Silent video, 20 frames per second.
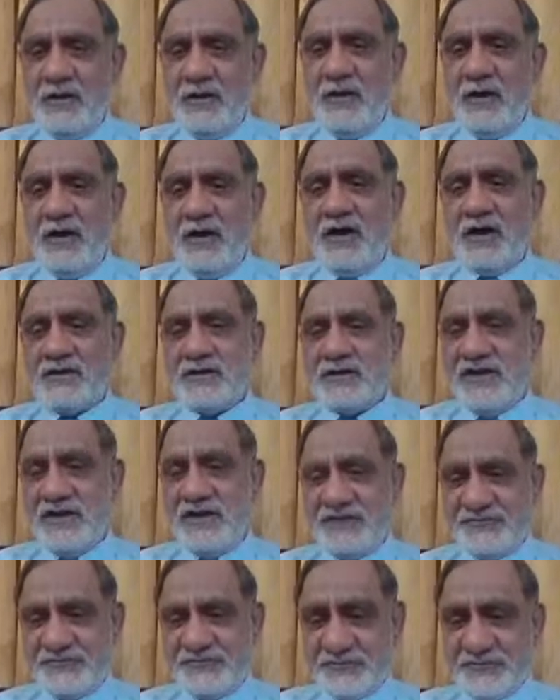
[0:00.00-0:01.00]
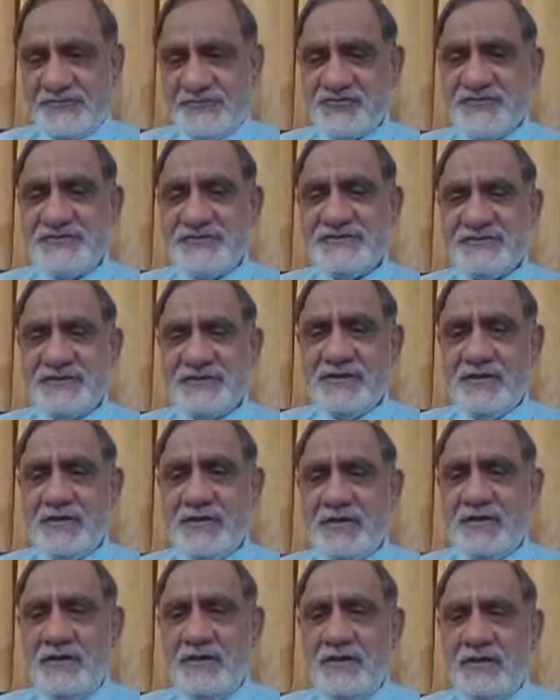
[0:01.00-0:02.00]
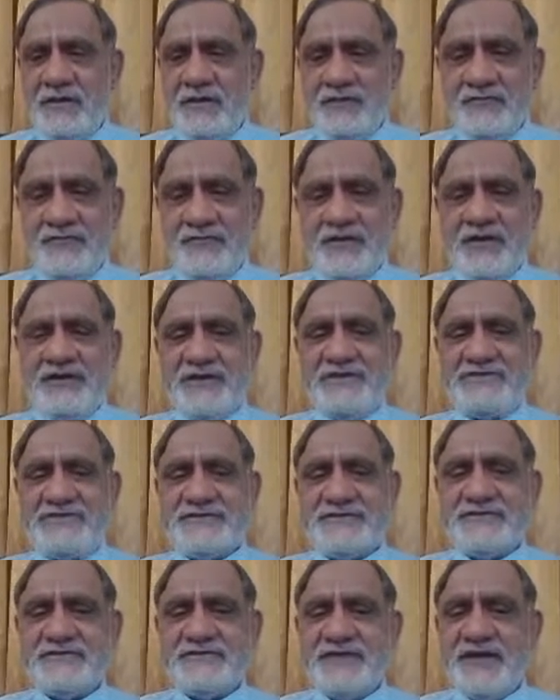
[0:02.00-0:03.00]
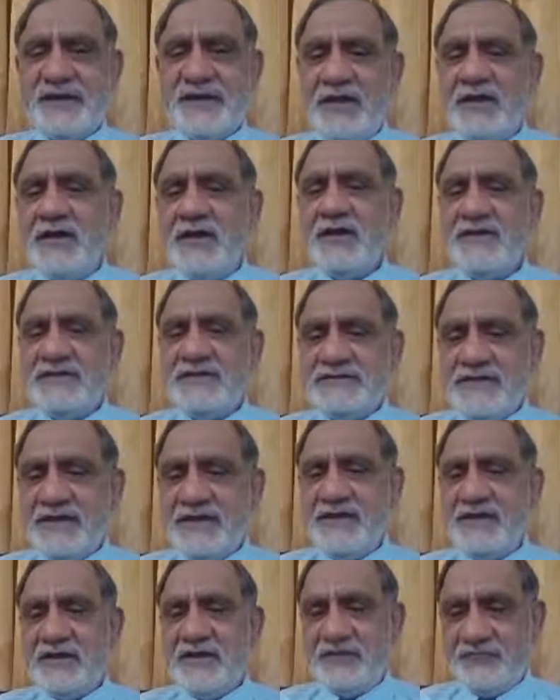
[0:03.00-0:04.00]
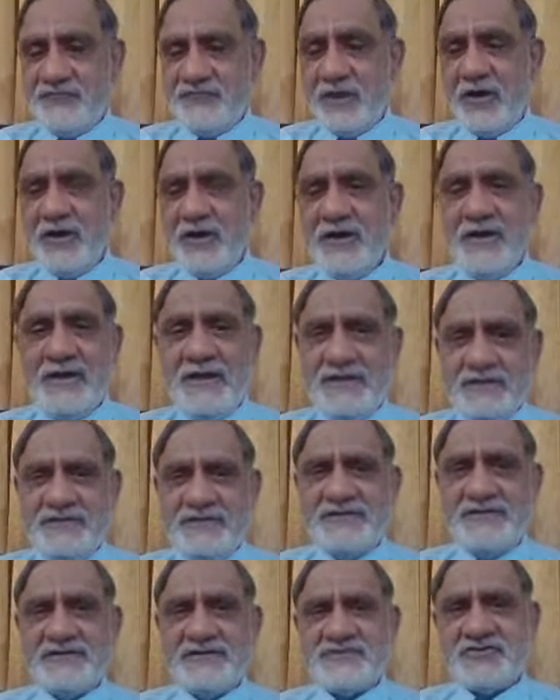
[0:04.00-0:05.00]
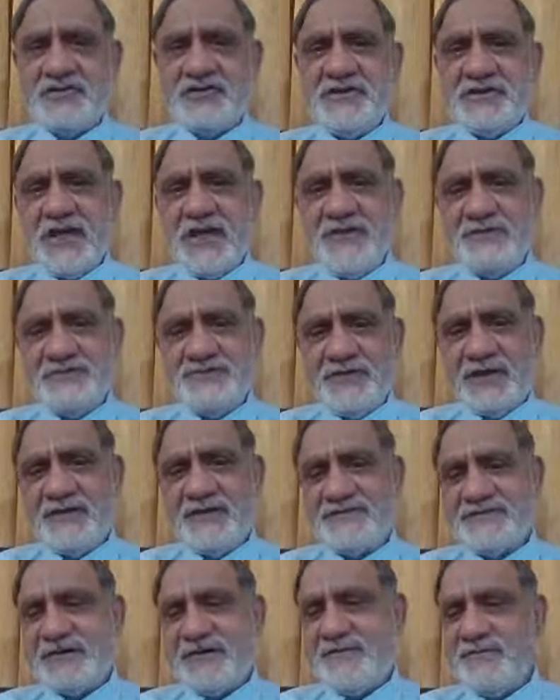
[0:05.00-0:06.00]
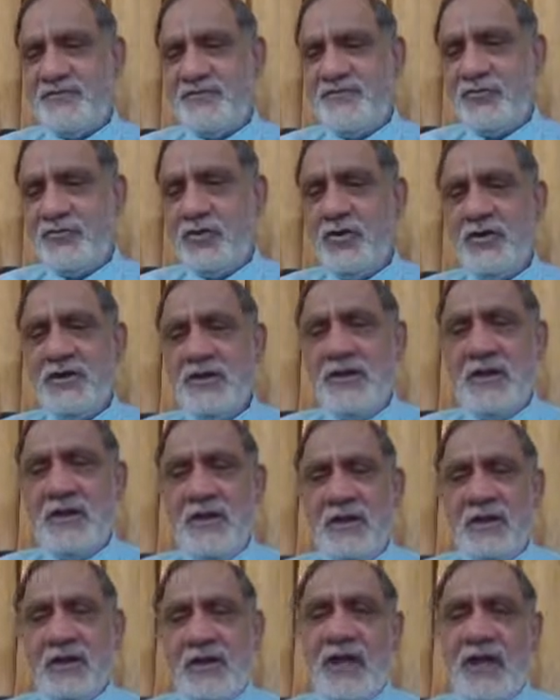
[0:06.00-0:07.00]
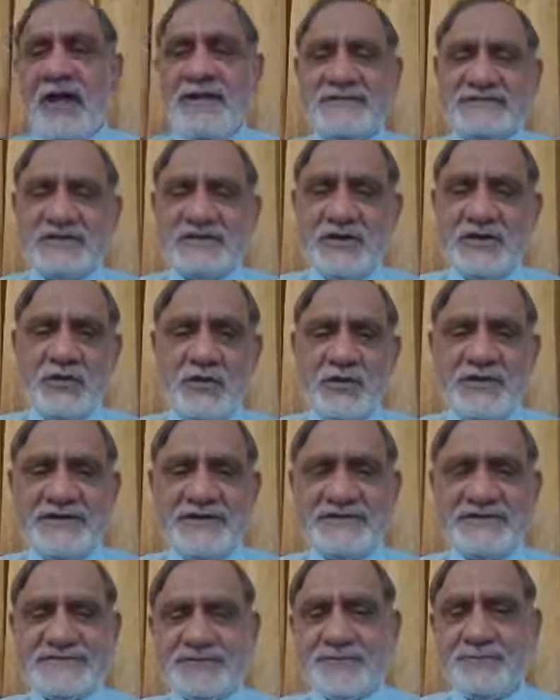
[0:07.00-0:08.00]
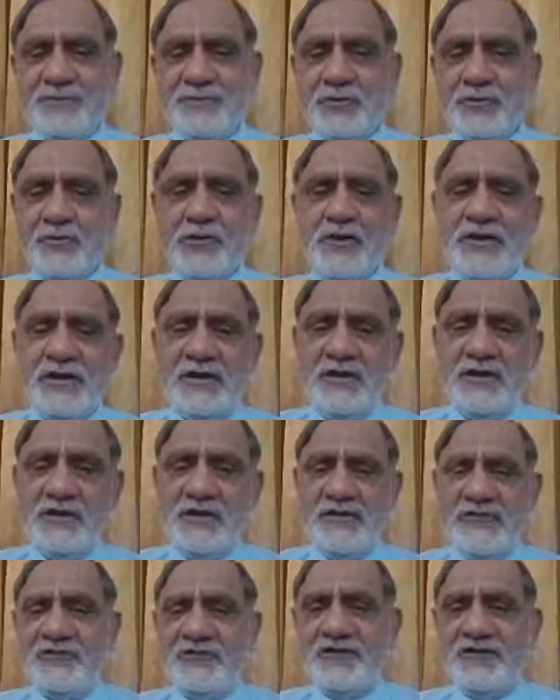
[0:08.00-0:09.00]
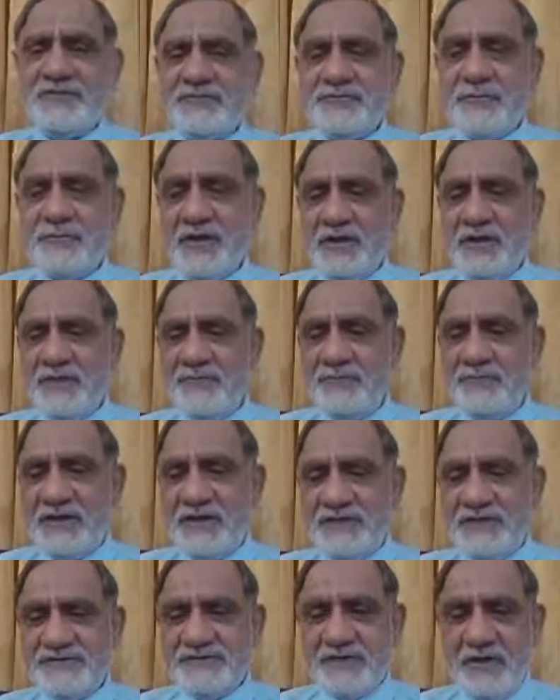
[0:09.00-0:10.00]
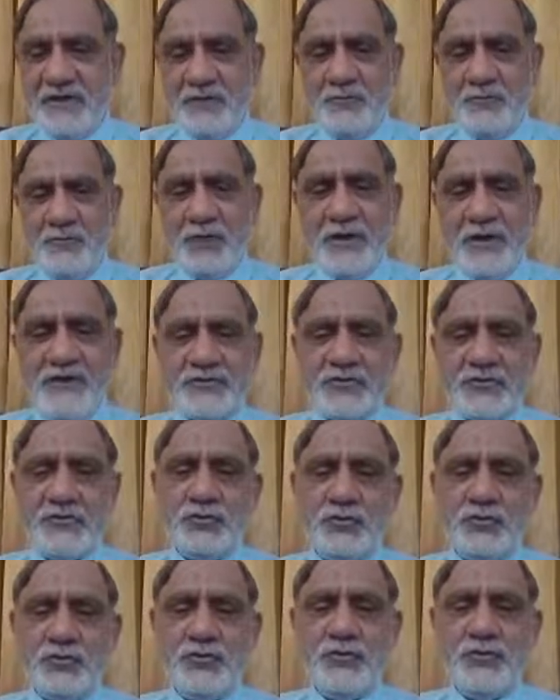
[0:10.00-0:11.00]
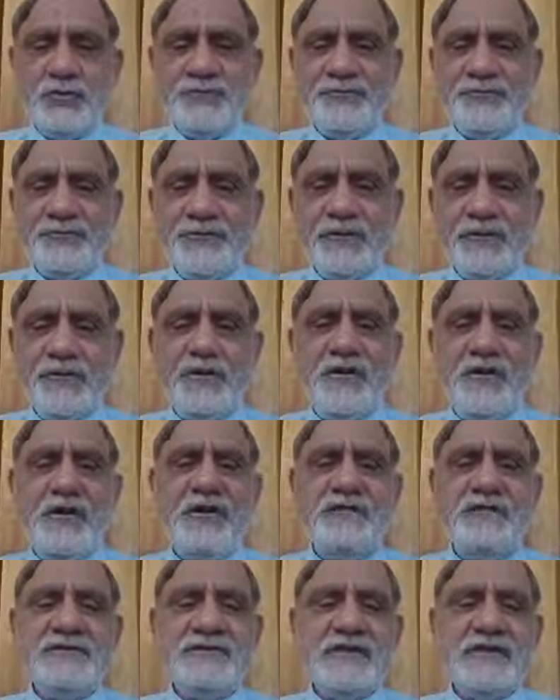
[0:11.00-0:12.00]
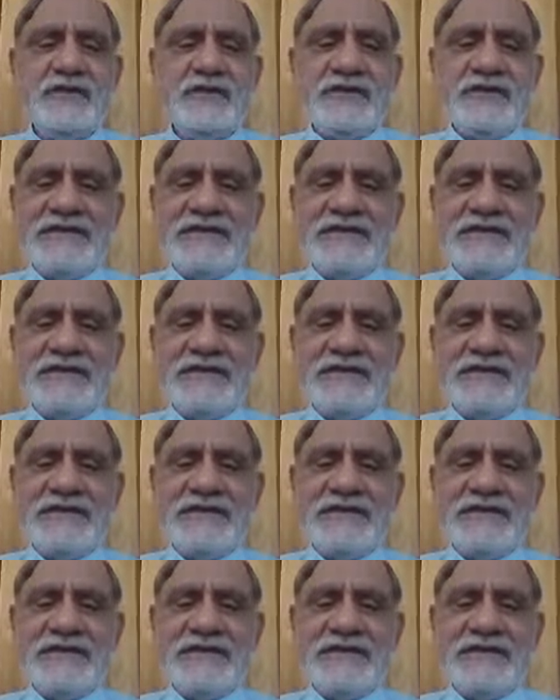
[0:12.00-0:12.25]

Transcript: are called spatial. For instance, here, there, and far. These are three types, as said before. And third one is temporal, which means point out to the